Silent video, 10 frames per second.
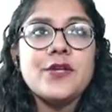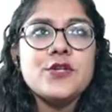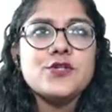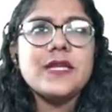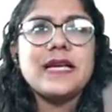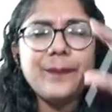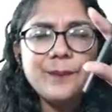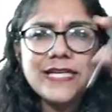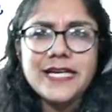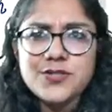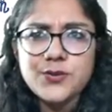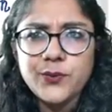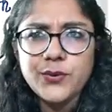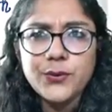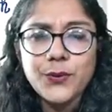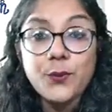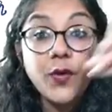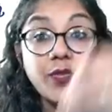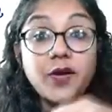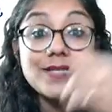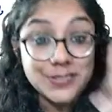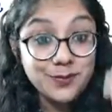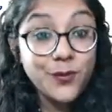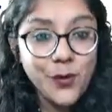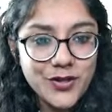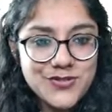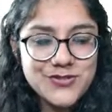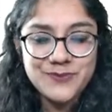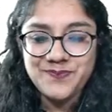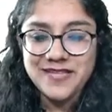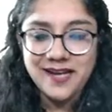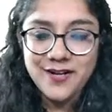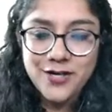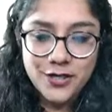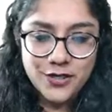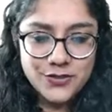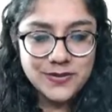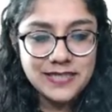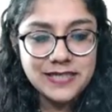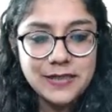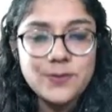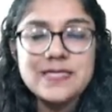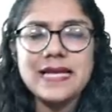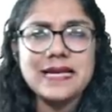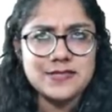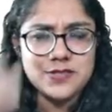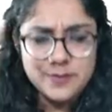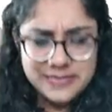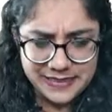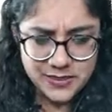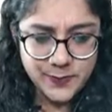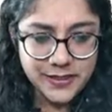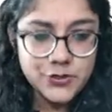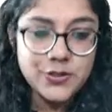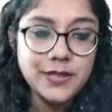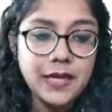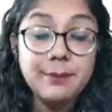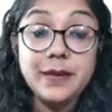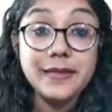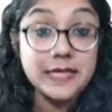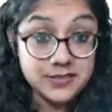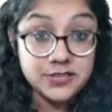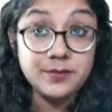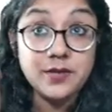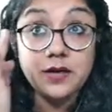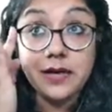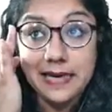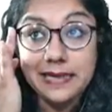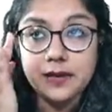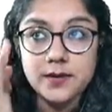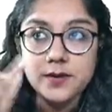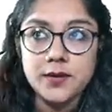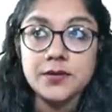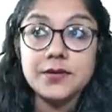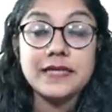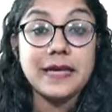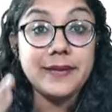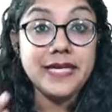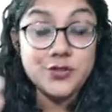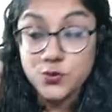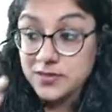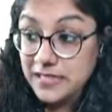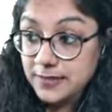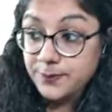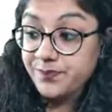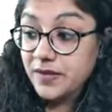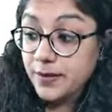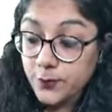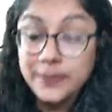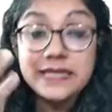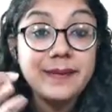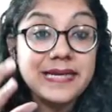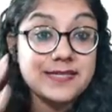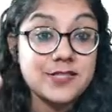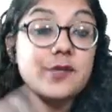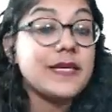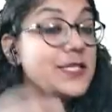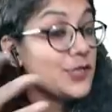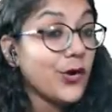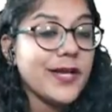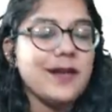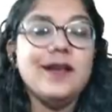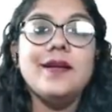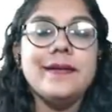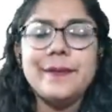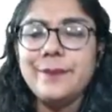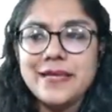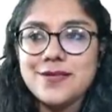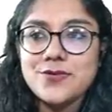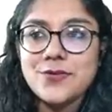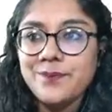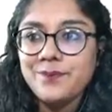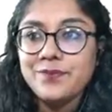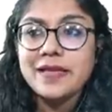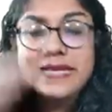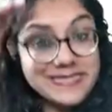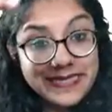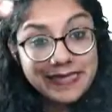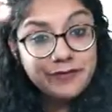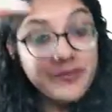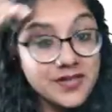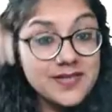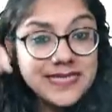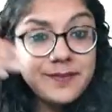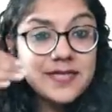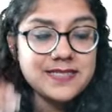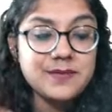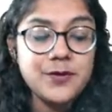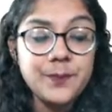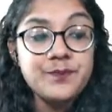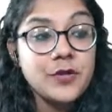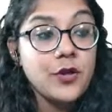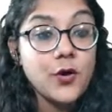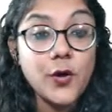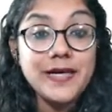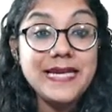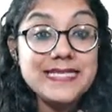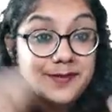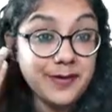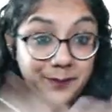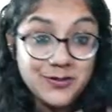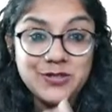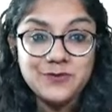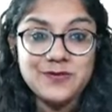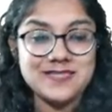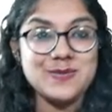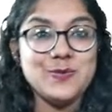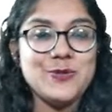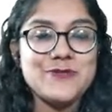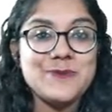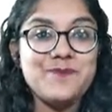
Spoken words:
So the company has to view what the customer wants. Yeah. So it includes like customer satisfaction, maybe customer, like the company has to see whether my customer is loyal. Means, is he the first time customer or he is the repetitive customers?